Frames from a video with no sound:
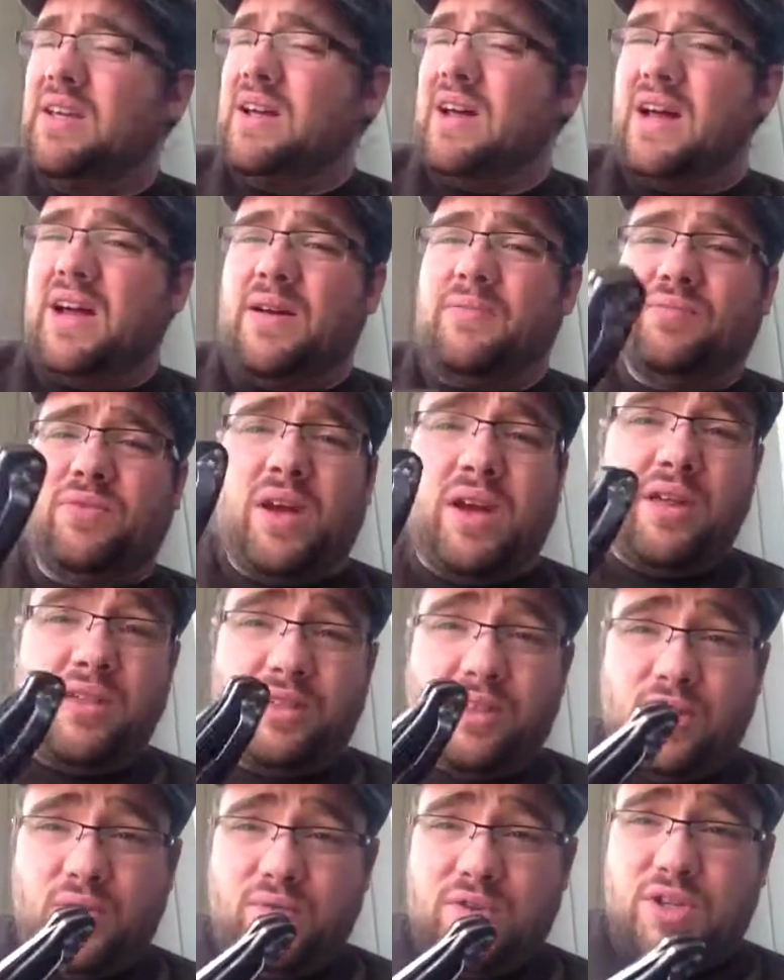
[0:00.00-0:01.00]

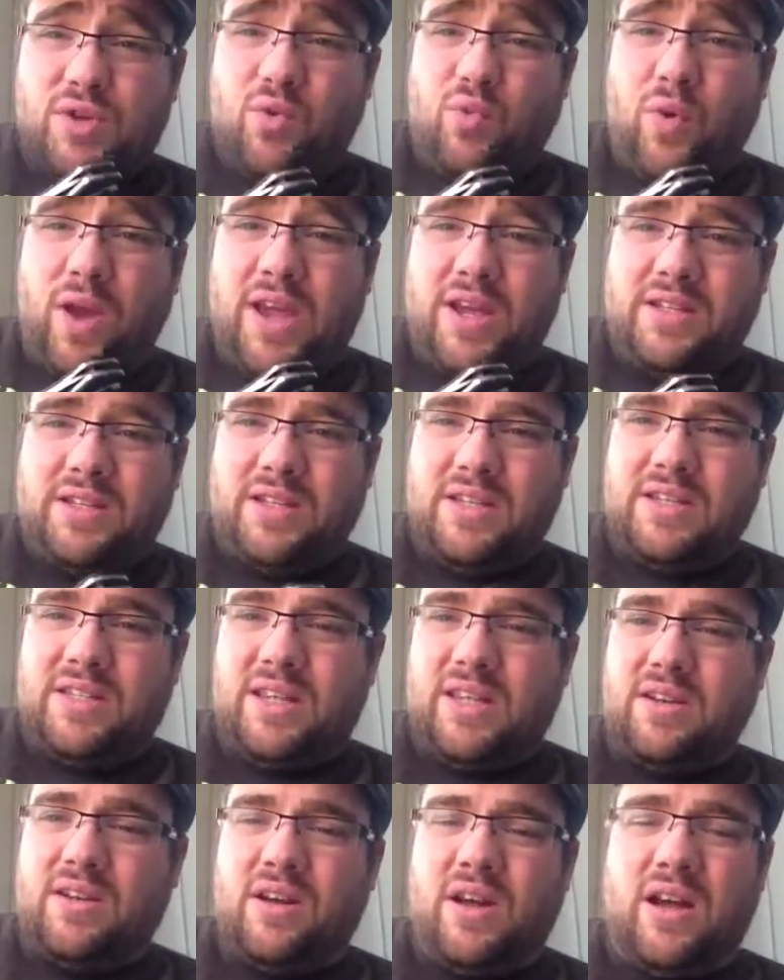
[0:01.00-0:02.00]
Another thing was the weight. He
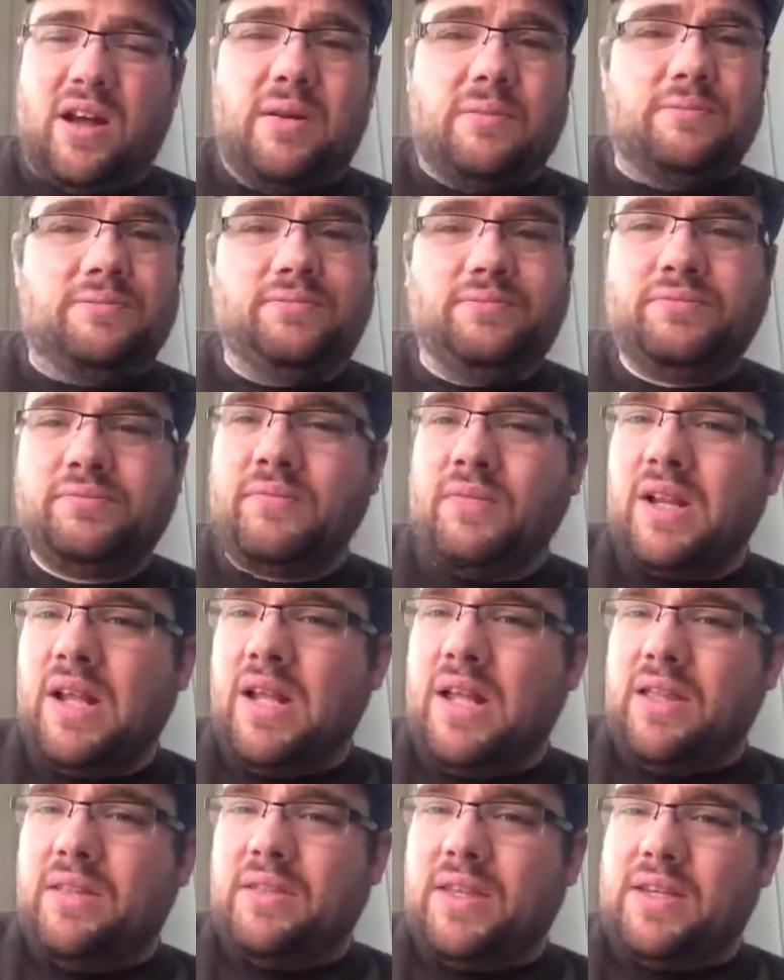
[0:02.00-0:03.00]
said
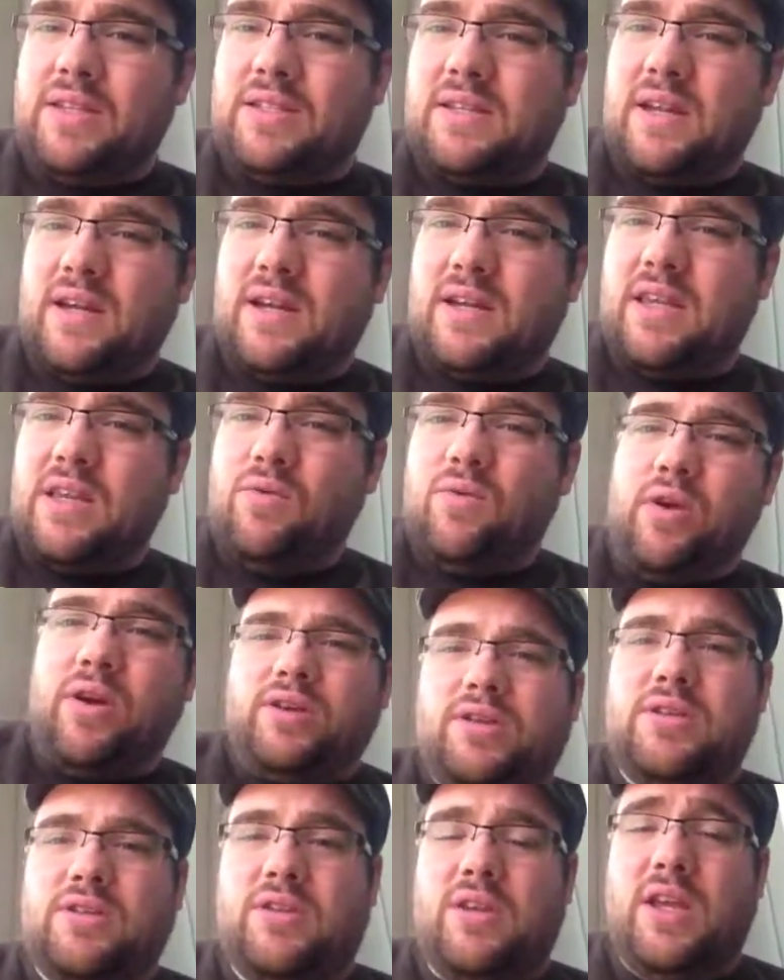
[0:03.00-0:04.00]
that he
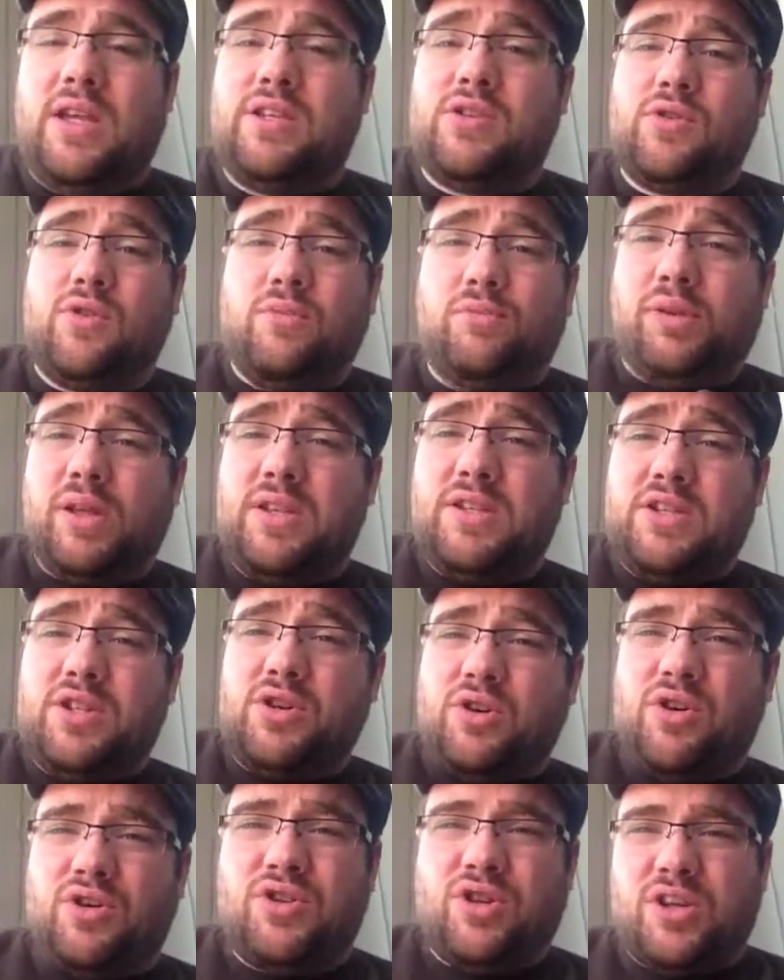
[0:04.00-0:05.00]
wanted it to replace his
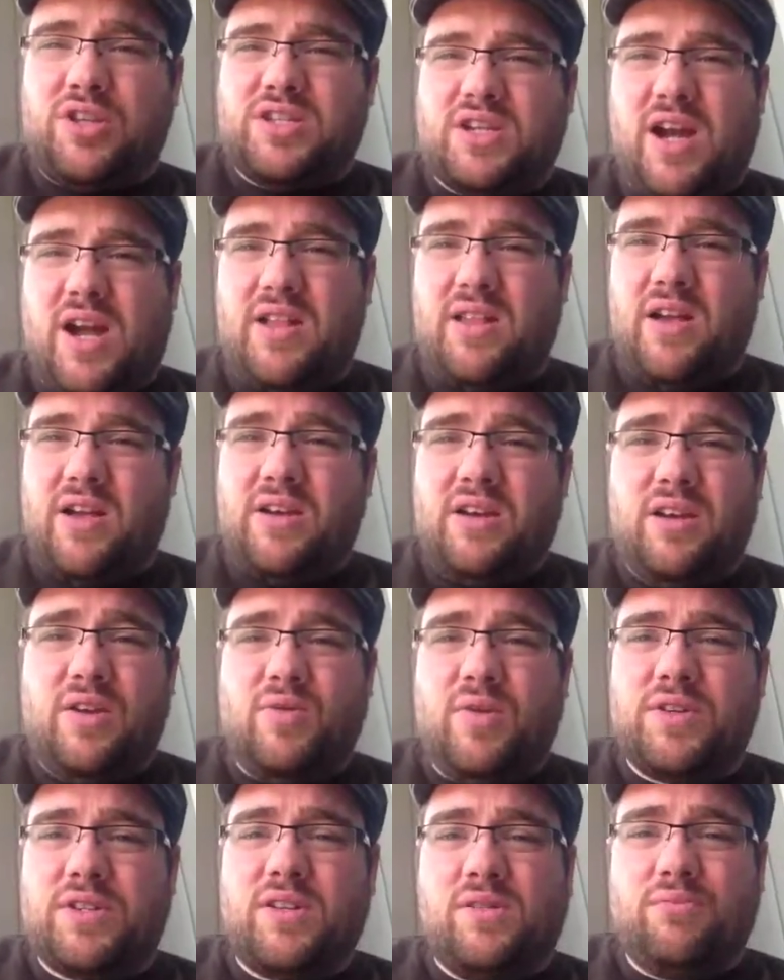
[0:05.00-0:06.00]
Kershaw Skyline, and he
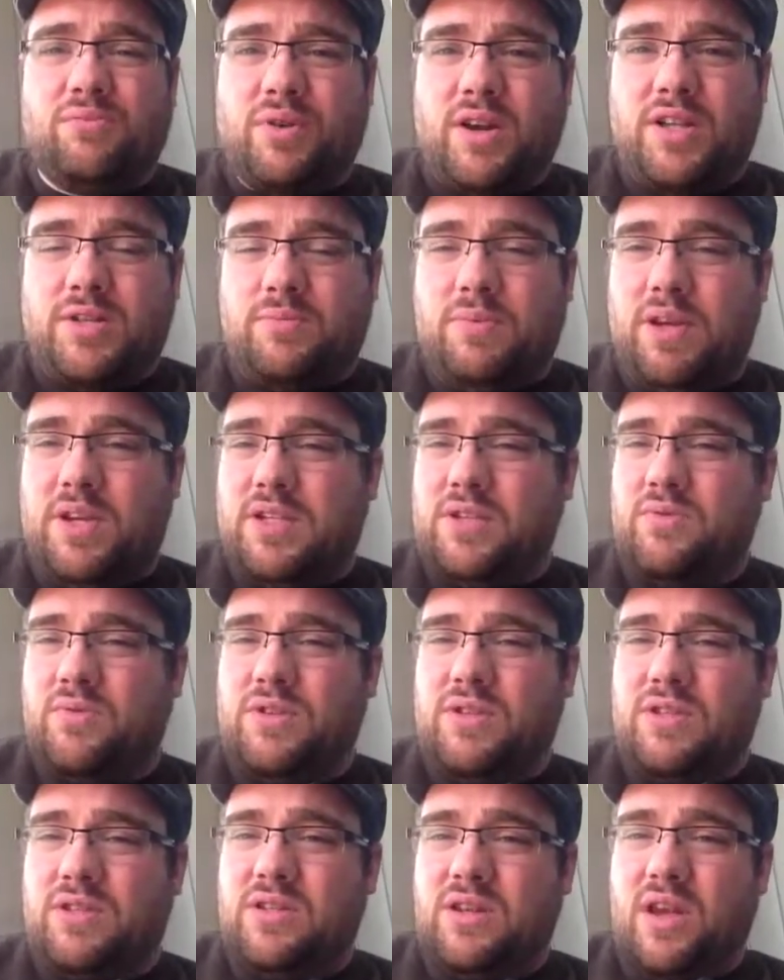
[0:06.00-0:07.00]
wasn't impressed because it
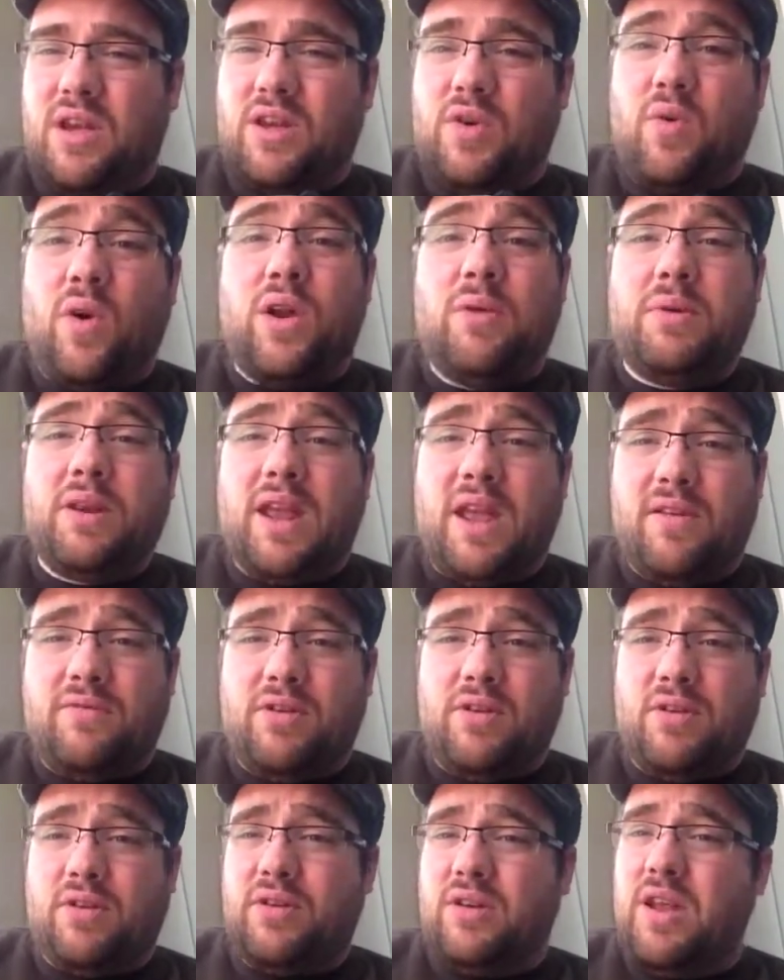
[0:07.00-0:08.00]
was quite a bit
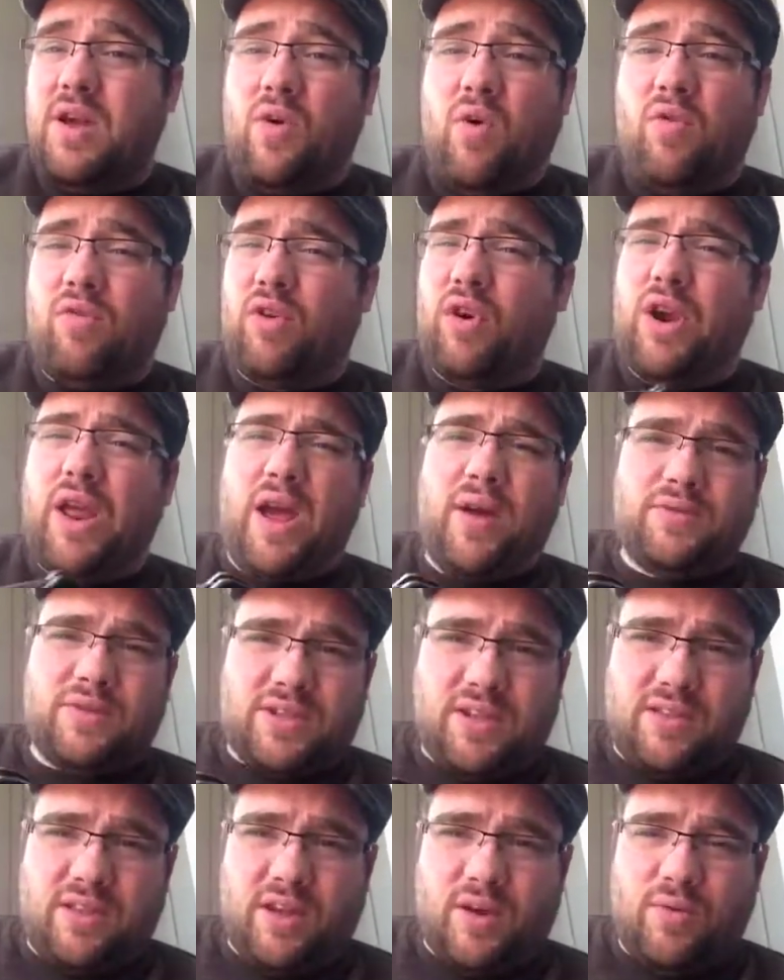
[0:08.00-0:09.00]
heavier, and over an
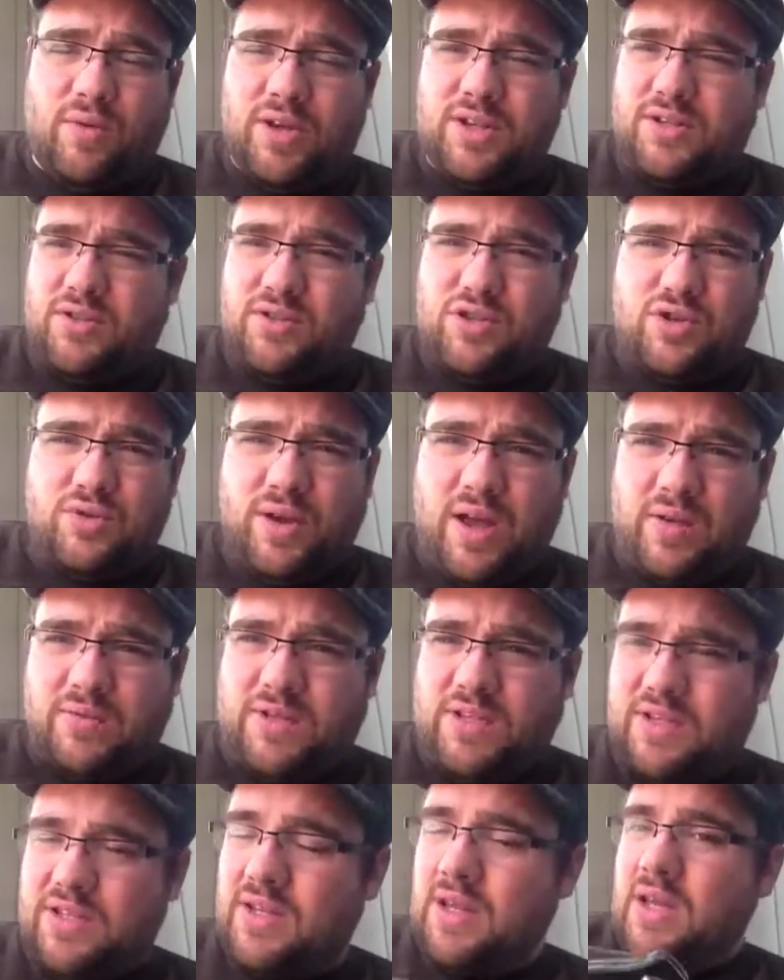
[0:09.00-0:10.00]
ounce, I think it was, or 2
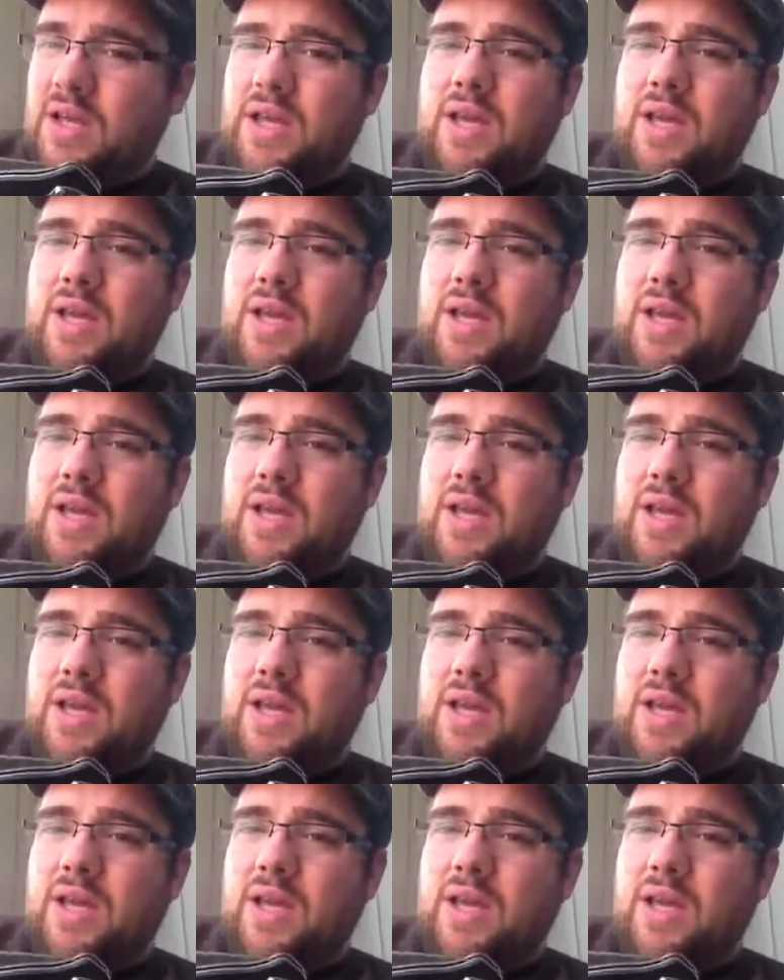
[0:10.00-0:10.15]
ounces.